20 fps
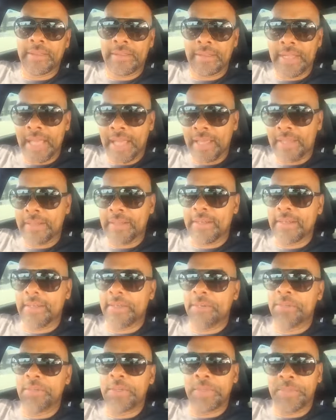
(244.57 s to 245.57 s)
That
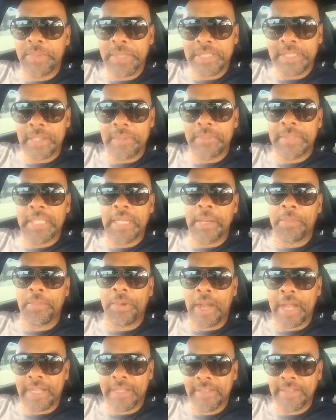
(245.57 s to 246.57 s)
um, will be something I'm
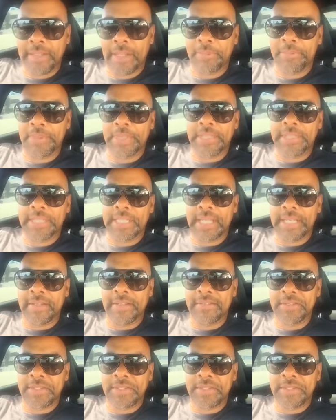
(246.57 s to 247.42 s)
writing. I'm putting together.